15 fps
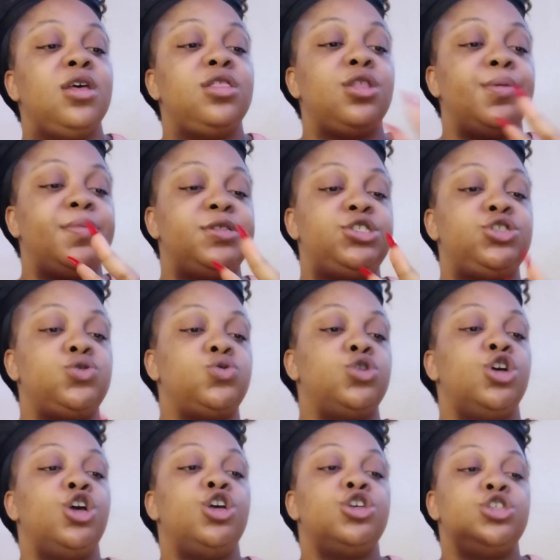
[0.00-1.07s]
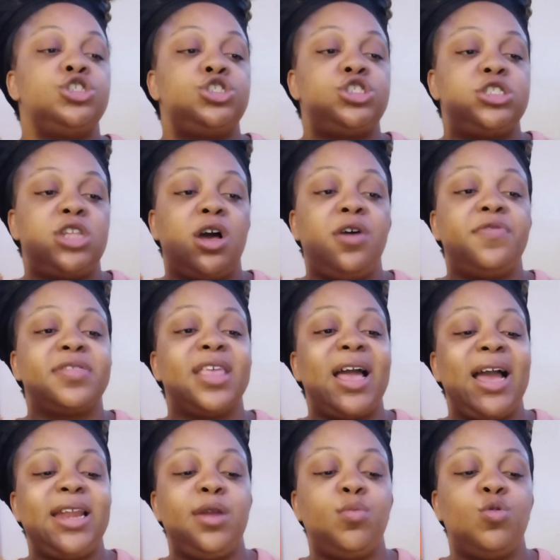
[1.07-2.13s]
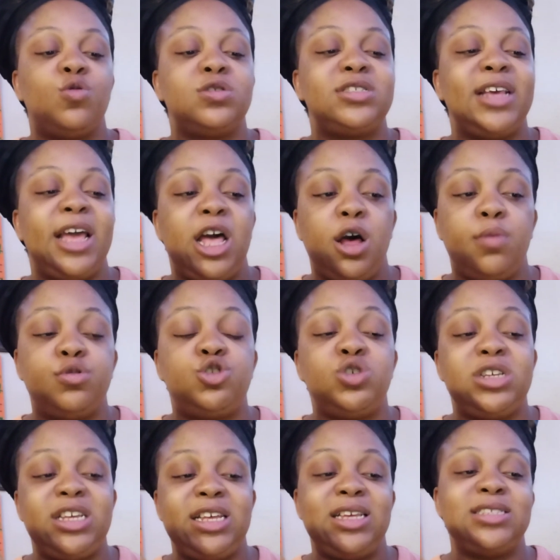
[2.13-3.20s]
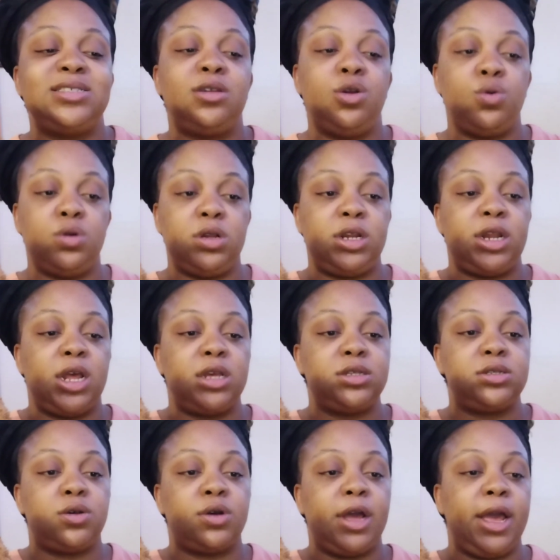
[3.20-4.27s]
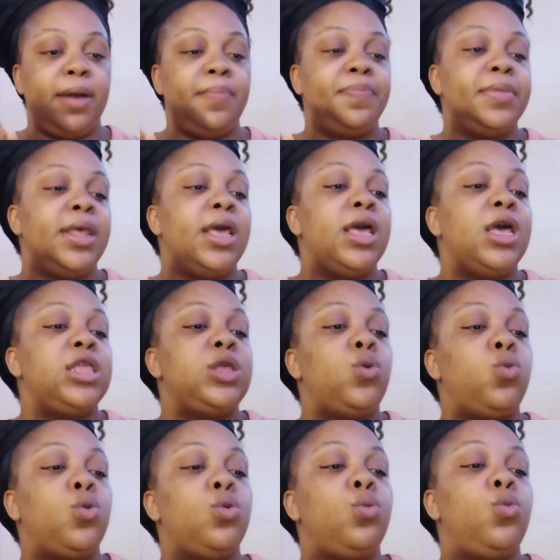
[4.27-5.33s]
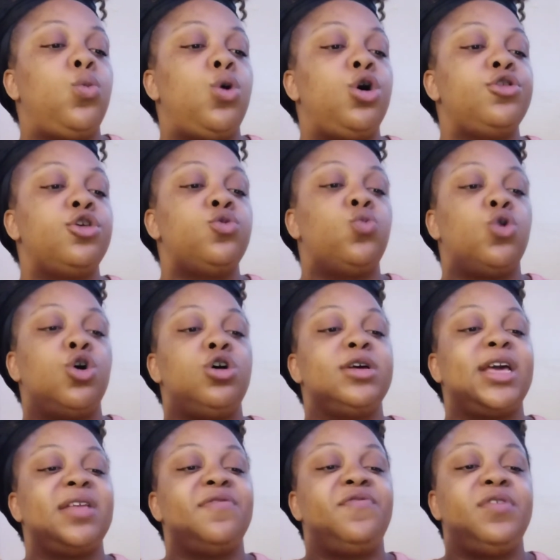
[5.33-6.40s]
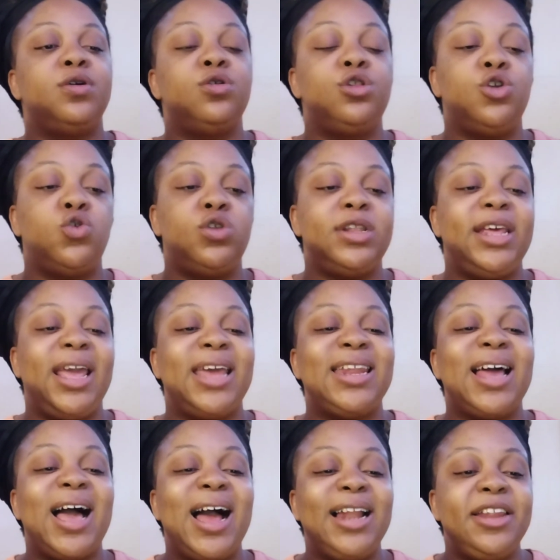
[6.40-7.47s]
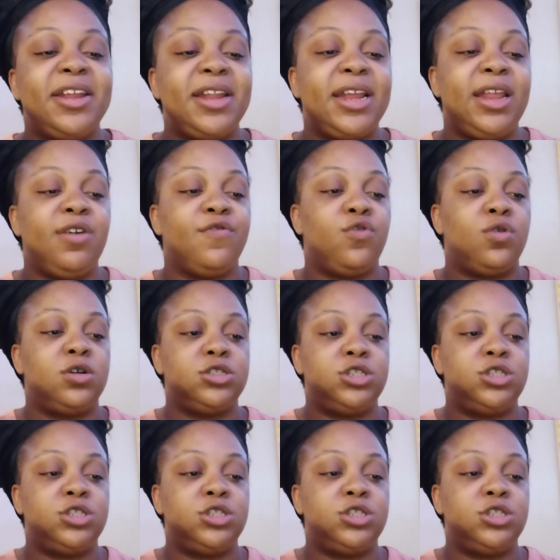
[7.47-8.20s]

Number two, stuffed animals help to ease loneliness. Okay, the modern world can feel lonely and alienating for